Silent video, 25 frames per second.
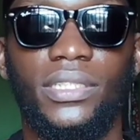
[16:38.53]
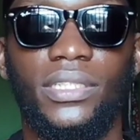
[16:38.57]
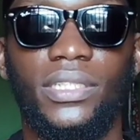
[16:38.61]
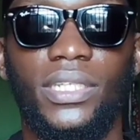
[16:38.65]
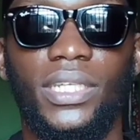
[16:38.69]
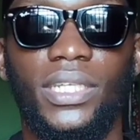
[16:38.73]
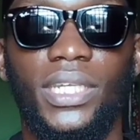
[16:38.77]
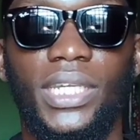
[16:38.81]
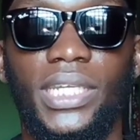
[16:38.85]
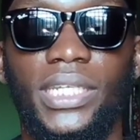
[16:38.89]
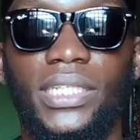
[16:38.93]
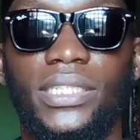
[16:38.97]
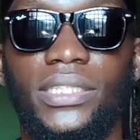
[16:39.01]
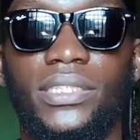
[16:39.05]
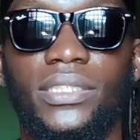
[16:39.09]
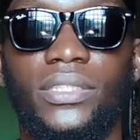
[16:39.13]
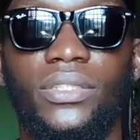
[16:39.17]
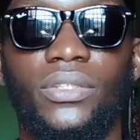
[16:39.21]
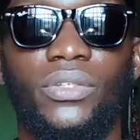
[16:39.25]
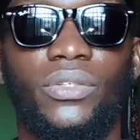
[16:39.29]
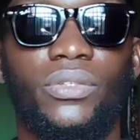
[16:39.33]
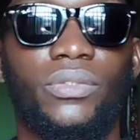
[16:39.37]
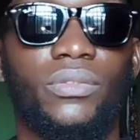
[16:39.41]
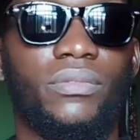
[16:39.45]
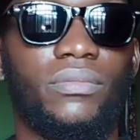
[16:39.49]
And
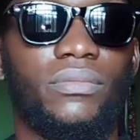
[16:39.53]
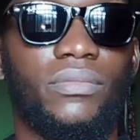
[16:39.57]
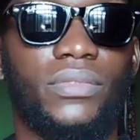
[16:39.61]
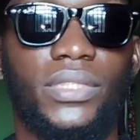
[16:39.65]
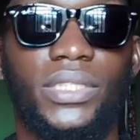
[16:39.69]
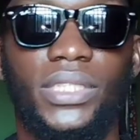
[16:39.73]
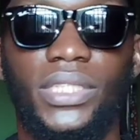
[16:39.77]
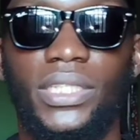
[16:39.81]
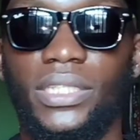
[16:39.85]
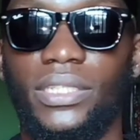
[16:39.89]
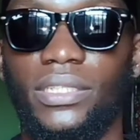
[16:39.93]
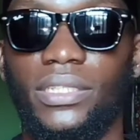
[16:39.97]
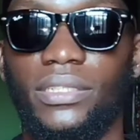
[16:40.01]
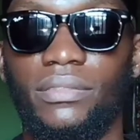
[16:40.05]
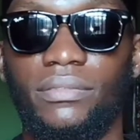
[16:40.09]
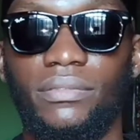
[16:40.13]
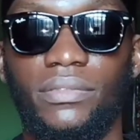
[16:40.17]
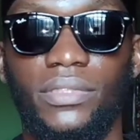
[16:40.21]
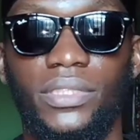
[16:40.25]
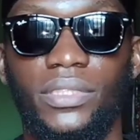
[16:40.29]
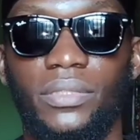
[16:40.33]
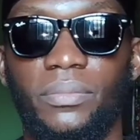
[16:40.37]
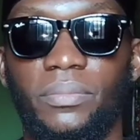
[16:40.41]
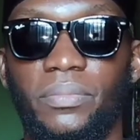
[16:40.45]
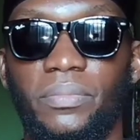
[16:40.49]

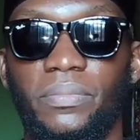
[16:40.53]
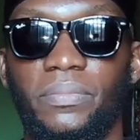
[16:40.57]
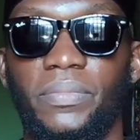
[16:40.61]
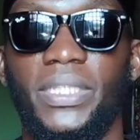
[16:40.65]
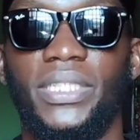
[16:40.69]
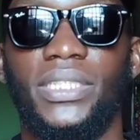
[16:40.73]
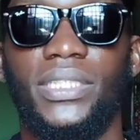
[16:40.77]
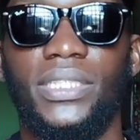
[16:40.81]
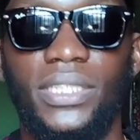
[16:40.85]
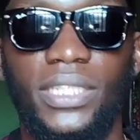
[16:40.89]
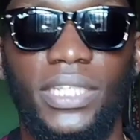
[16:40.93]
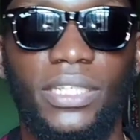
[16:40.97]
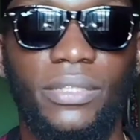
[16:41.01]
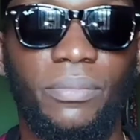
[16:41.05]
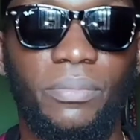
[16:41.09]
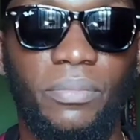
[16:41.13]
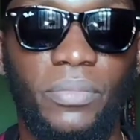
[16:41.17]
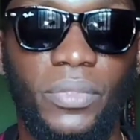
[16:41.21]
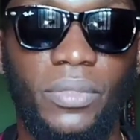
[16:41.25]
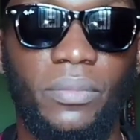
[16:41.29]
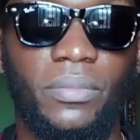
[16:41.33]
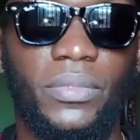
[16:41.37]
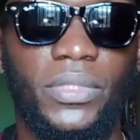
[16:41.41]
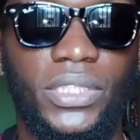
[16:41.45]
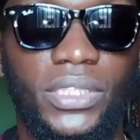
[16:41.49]
the person that
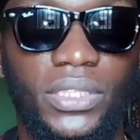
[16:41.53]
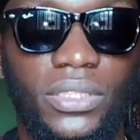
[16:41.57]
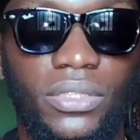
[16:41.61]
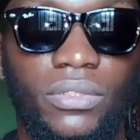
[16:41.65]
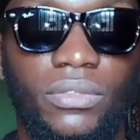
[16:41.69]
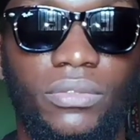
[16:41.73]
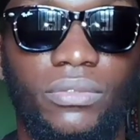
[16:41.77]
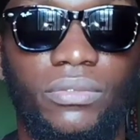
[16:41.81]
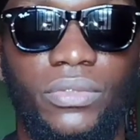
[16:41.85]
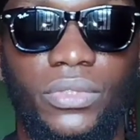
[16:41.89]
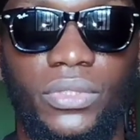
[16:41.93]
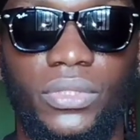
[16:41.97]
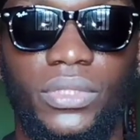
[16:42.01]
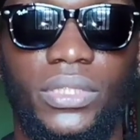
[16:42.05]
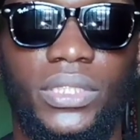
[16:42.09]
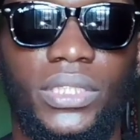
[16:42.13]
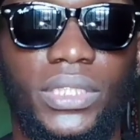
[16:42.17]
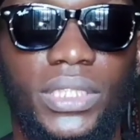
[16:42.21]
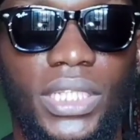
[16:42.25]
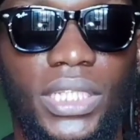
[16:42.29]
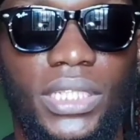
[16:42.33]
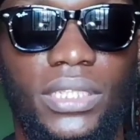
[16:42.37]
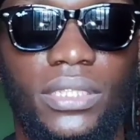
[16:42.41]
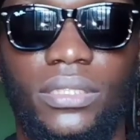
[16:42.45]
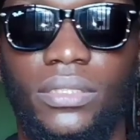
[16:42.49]
published or wrote
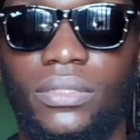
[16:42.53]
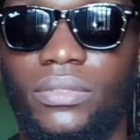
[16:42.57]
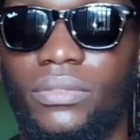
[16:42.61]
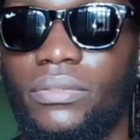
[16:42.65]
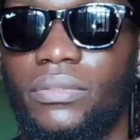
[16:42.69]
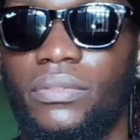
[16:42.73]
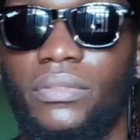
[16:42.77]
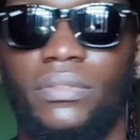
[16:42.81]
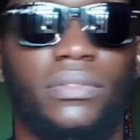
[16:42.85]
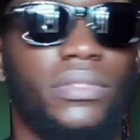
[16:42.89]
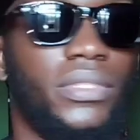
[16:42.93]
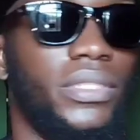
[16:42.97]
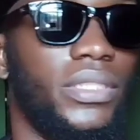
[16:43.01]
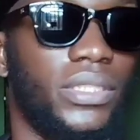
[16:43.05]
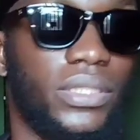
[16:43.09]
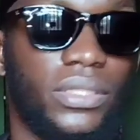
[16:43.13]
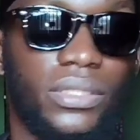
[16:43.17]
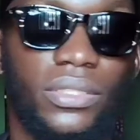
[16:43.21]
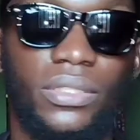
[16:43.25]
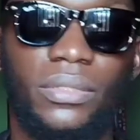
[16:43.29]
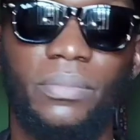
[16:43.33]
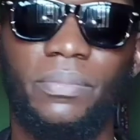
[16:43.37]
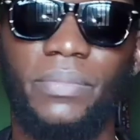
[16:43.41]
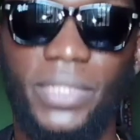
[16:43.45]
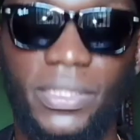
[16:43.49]
this article is
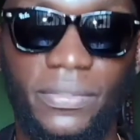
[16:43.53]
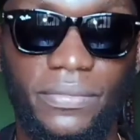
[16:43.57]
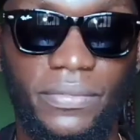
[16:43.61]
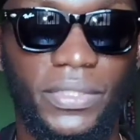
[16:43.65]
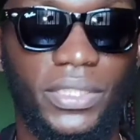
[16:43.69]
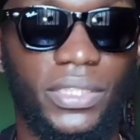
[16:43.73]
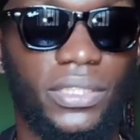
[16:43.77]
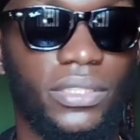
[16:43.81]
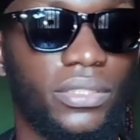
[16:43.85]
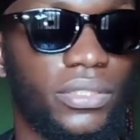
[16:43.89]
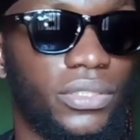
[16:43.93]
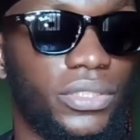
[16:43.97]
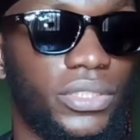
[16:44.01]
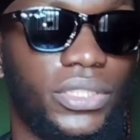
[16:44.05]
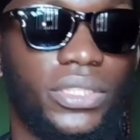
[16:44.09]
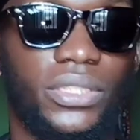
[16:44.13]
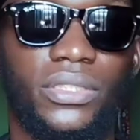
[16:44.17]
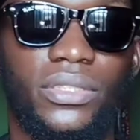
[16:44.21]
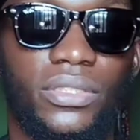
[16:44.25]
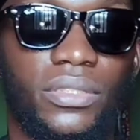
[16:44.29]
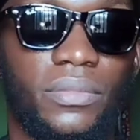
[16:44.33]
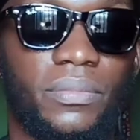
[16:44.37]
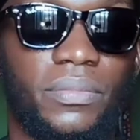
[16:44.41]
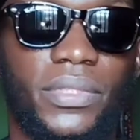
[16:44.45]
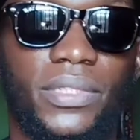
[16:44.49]
not perfect. He or she is
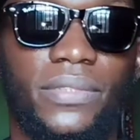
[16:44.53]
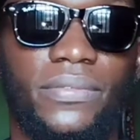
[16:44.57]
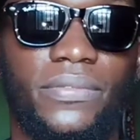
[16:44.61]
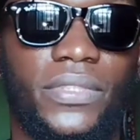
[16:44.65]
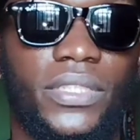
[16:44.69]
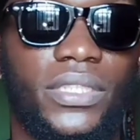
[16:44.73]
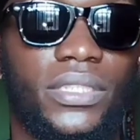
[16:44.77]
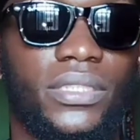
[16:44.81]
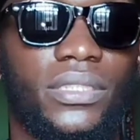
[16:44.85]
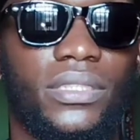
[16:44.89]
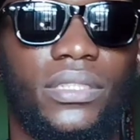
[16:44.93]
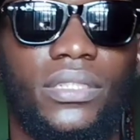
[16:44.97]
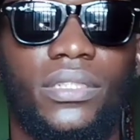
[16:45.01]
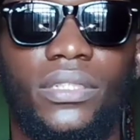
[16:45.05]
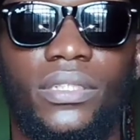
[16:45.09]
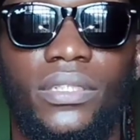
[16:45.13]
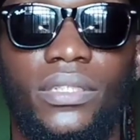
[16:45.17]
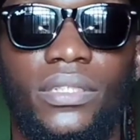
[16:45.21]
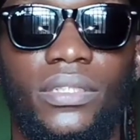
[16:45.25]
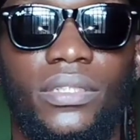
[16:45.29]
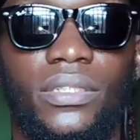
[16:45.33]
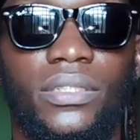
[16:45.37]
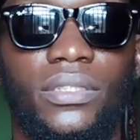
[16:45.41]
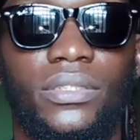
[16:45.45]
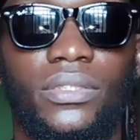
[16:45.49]
not perfect.
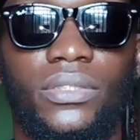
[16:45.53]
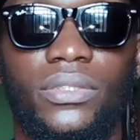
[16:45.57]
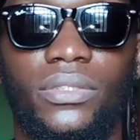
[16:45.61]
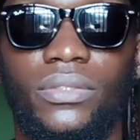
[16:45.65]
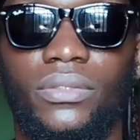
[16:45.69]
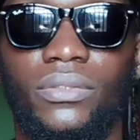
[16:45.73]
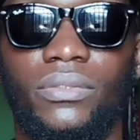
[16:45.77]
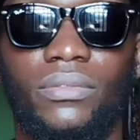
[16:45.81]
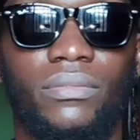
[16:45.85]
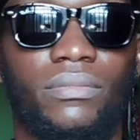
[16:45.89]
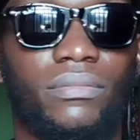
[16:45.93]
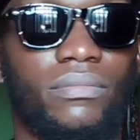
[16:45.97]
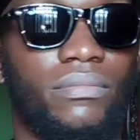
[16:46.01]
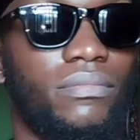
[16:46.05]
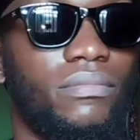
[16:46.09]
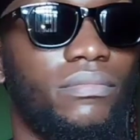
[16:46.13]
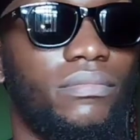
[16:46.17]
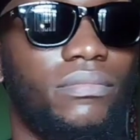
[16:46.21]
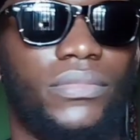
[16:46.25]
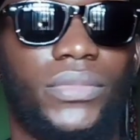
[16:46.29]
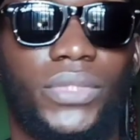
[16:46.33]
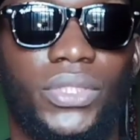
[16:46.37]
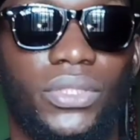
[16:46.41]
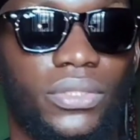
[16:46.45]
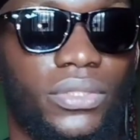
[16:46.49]
So
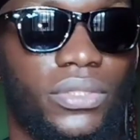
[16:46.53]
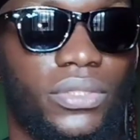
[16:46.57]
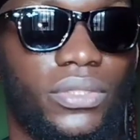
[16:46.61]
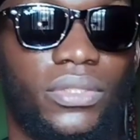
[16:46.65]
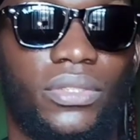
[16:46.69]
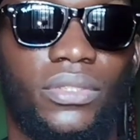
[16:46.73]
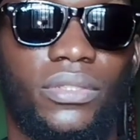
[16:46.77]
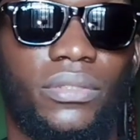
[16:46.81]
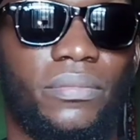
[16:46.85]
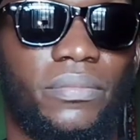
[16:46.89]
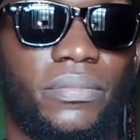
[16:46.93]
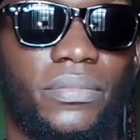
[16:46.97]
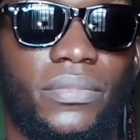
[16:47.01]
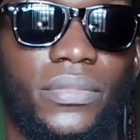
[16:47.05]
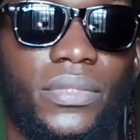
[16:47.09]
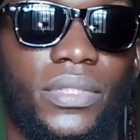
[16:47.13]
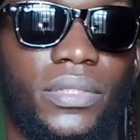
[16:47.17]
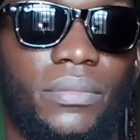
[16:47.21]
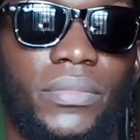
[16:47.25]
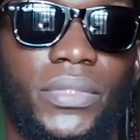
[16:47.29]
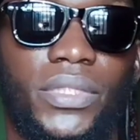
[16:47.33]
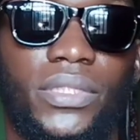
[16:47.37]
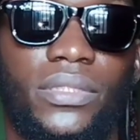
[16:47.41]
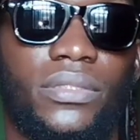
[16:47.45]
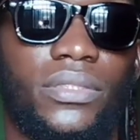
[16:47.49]
just stop.
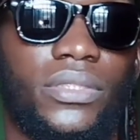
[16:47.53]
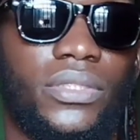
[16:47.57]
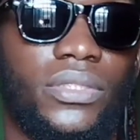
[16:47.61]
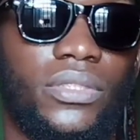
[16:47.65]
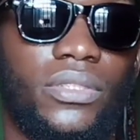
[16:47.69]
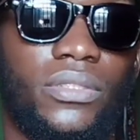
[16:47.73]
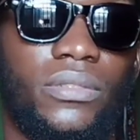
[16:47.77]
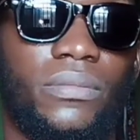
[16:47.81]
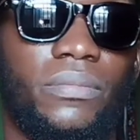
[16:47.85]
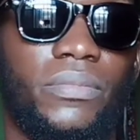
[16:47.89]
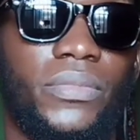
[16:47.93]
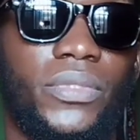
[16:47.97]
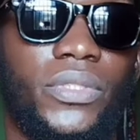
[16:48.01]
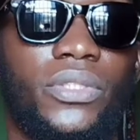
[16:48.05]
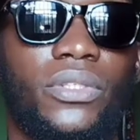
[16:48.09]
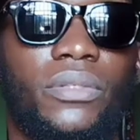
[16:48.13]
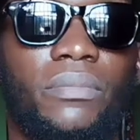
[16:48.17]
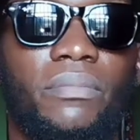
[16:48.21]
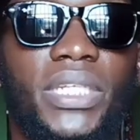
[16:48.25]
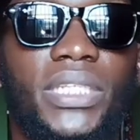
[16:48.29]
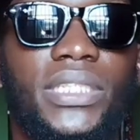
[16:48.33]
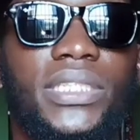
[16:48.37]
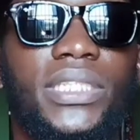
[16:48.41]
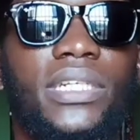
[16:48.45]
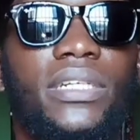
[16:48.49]
Stop. Your
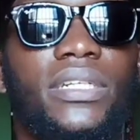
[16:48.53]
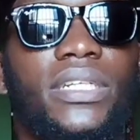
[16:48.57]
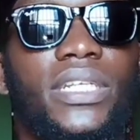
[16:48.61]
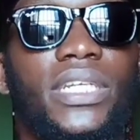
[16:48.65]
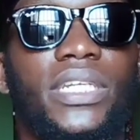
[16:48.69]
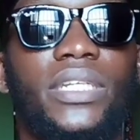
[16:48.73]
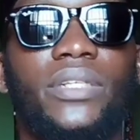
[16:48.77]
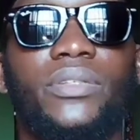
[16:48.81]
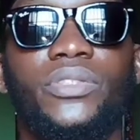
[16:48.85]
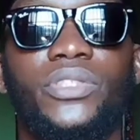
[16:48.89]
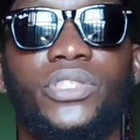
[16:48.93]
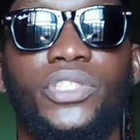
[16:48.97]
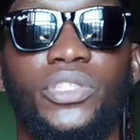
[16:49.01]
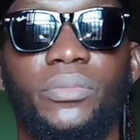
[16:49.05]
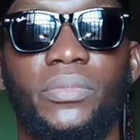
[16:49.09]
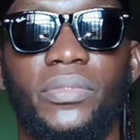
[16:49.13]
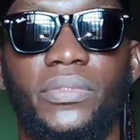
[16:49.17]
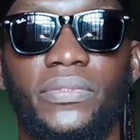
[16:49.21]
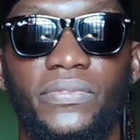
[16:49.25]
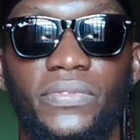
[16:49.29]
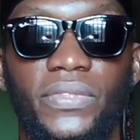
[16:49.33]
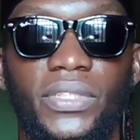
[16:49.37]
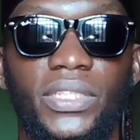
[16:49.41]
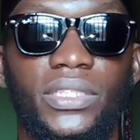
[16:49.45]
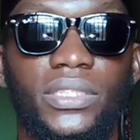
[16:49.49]
mental health should be
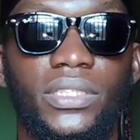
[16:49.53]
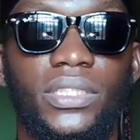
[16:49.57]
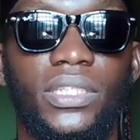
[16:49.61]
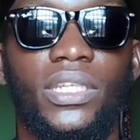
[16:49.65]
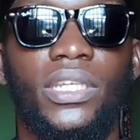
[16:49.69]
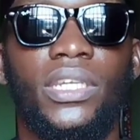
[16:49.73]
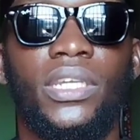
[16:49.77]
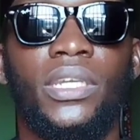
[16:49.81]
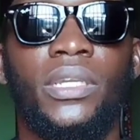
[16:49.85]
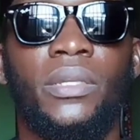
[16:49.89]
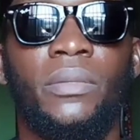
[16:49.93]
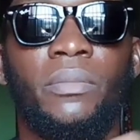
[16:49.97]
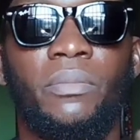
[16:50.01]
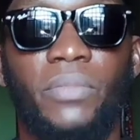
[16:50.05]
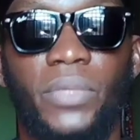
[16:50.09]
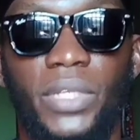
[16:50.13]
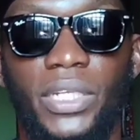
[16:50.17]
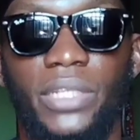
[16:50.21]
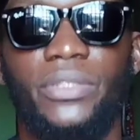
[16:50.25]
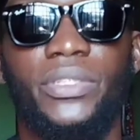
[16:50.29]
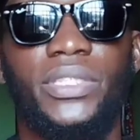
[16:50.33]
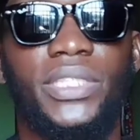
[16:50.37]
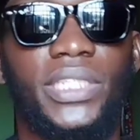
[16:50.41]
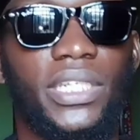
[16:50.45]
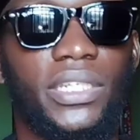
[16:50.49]
first.
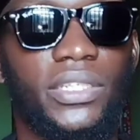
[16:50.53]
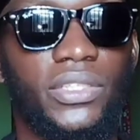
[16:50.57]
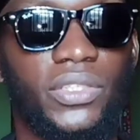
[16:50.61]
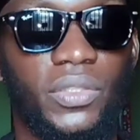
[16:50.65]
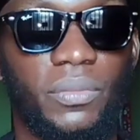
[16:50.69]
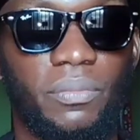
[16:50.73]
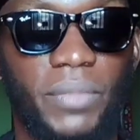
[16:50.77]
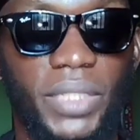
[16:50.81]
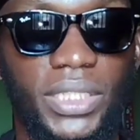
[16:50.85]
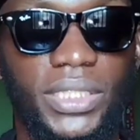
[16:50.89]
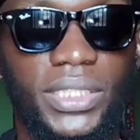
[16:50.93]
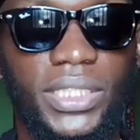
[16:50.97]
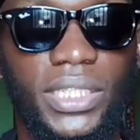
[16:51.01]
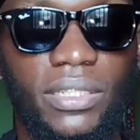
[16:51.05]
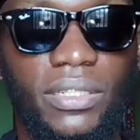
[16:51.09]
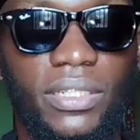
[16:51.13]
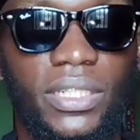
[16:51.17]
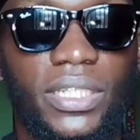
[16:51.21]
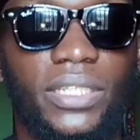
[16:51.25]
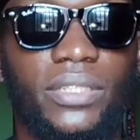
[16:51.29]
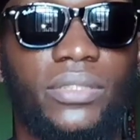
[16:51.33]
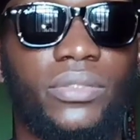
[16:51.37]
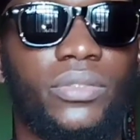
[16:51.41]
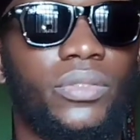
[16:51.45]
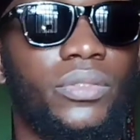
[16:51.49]
Prioritize your mental
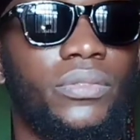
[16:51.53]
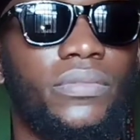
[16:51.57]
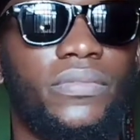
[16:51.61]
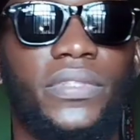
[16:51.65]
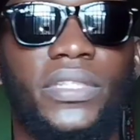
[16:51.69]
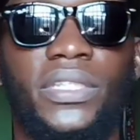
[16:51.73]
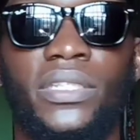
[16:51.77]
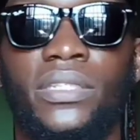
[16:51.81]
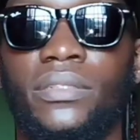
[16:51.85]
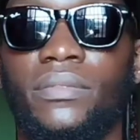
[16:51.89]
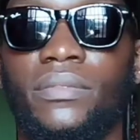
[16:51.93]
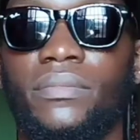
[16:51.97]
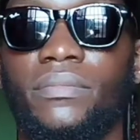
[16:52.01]
health over